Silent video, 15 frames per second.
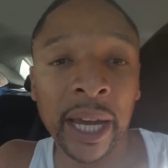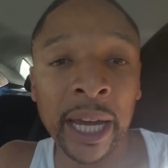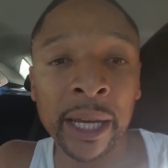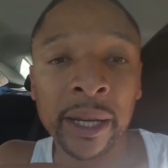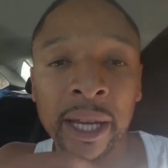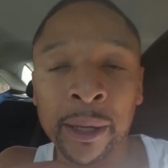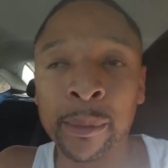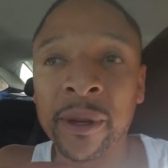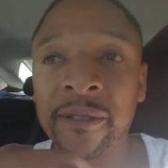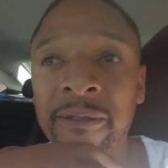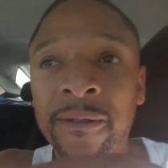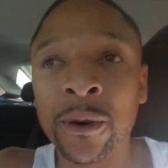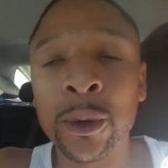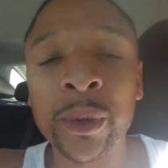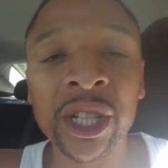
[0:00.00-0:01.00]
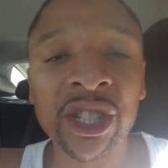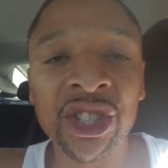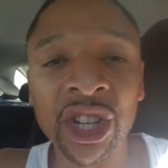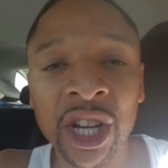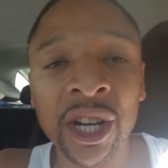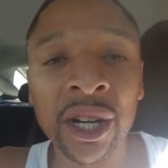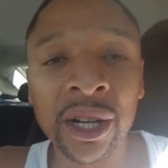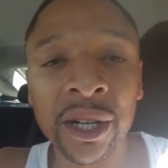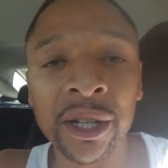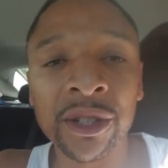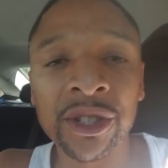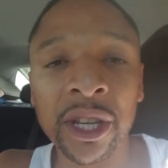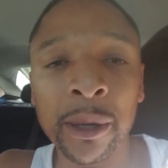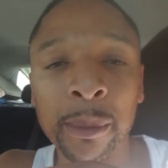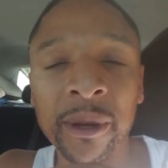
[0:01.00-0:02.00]
And before we
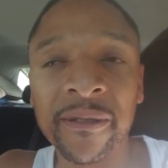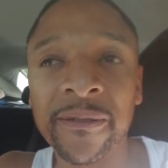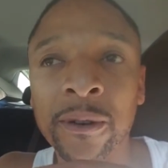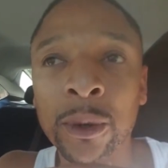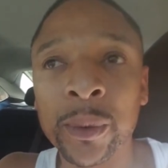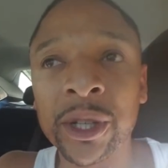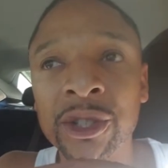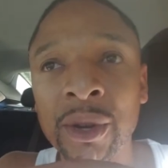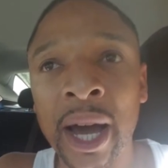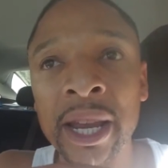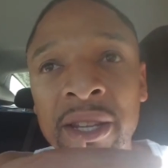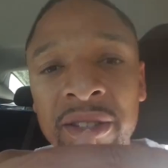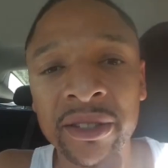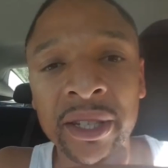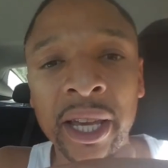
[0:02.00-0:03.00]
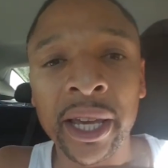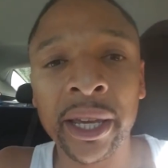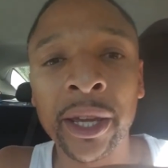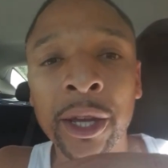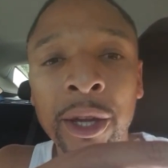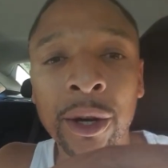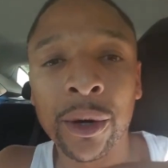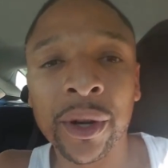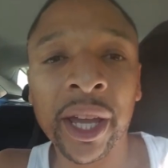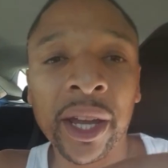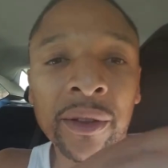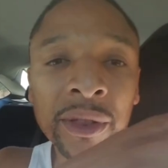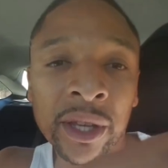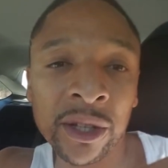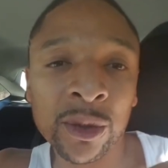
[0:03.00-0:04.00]
judge and before we try to say,
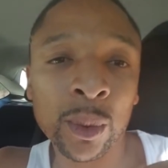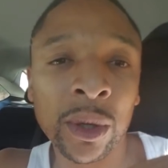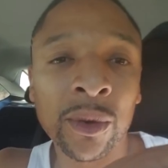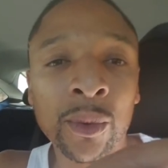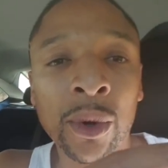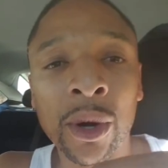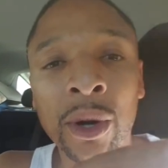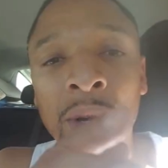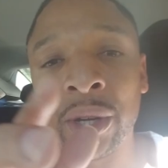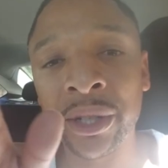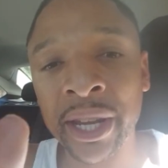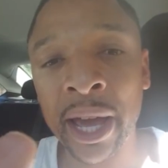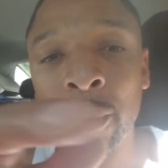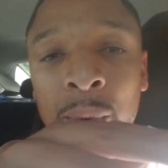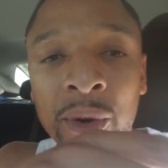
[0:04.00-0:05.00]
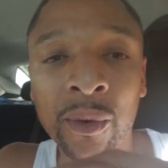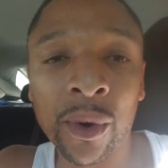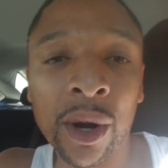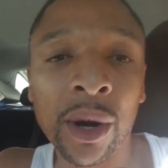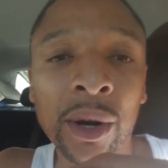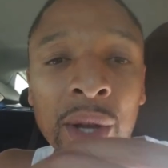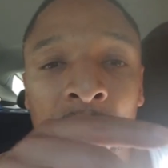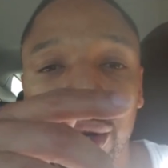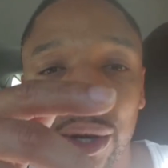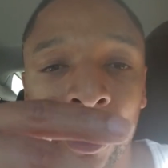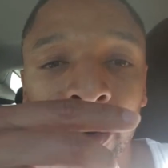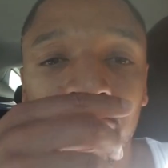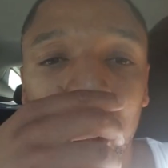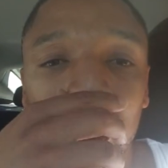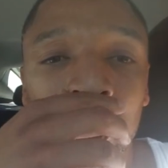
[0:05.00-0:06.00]
okay, this went wrong or that went wrong,
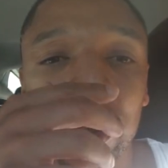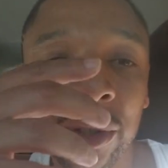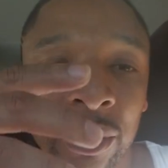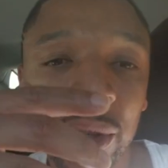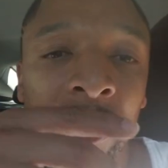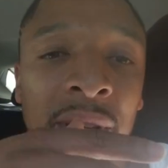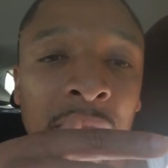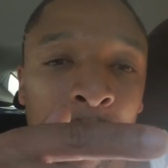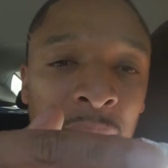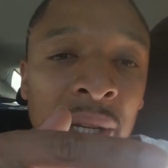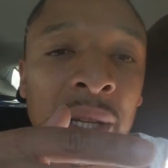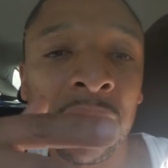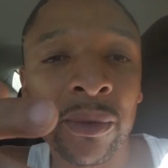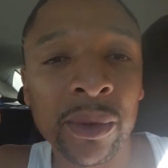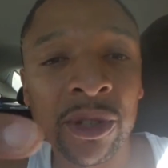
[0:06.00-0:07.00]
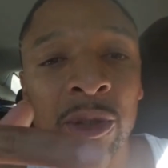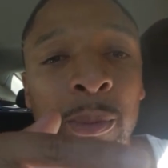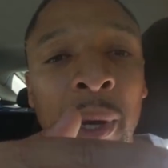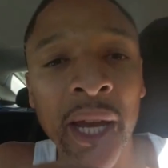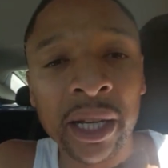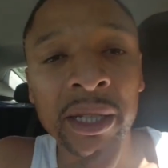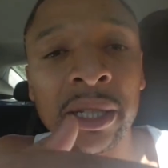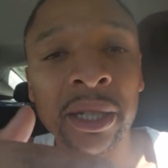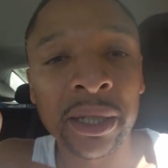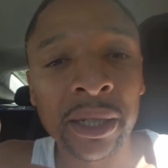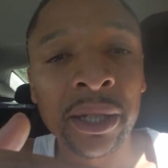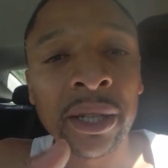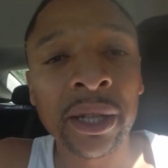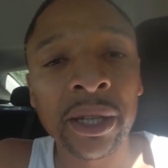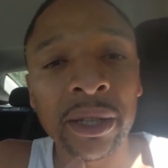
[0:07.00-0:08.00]
okay, give me the respect to,
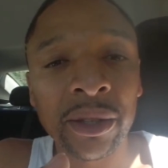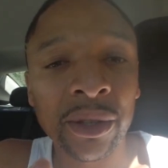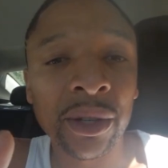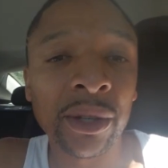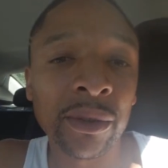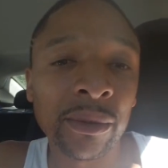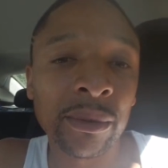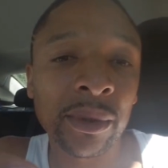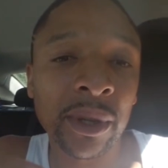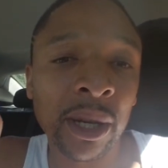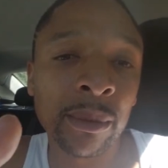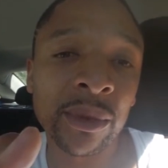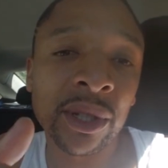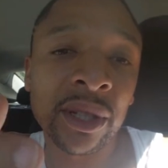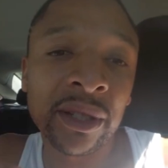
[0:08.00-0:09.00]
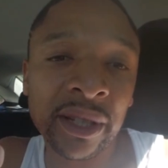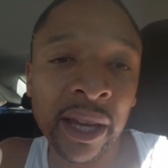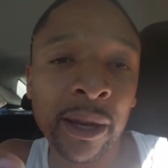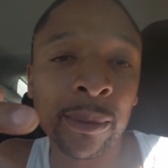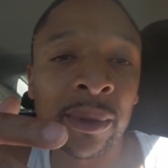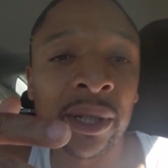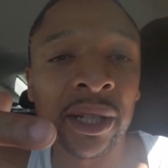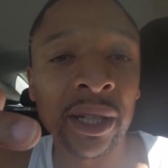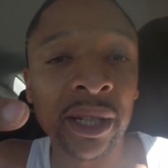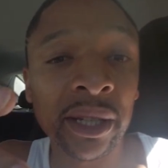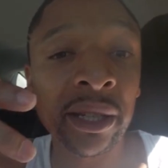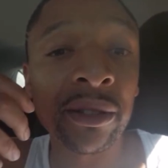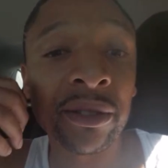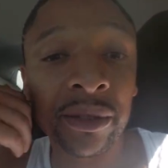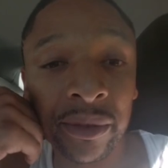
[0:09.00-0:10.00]
you know, come to the table and at
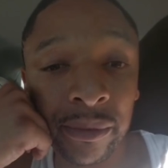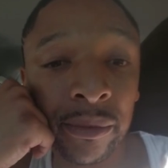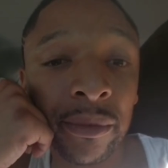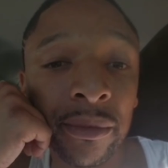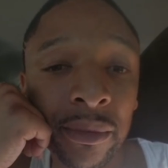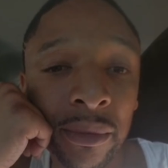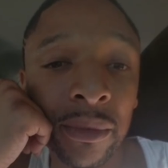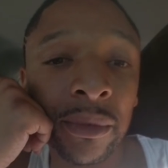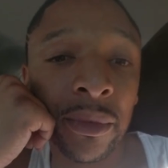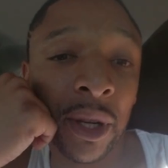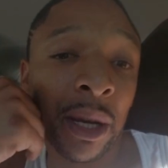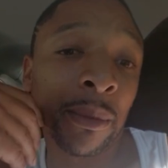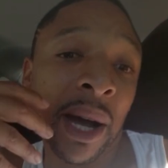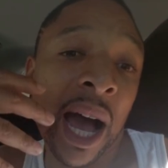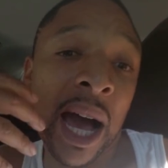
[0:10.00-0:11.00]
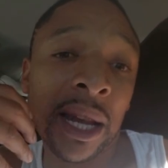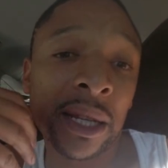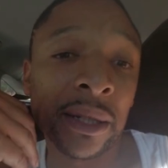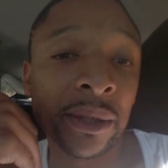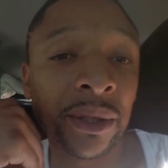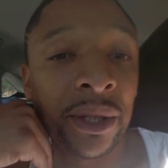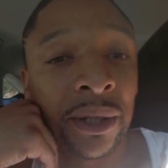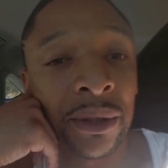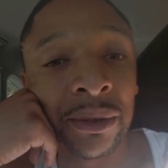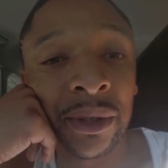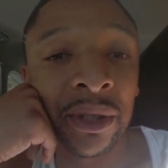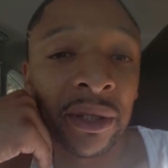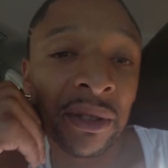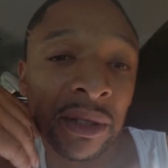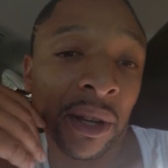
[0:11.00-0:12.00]
least come holler, you know,
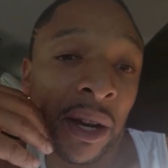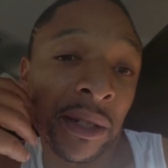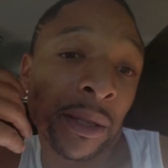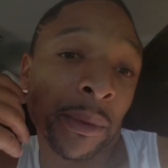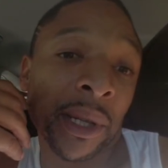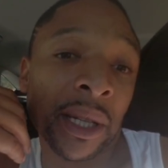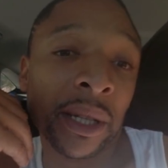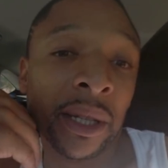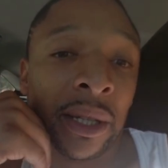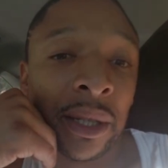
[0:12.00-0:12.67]
just talk to me.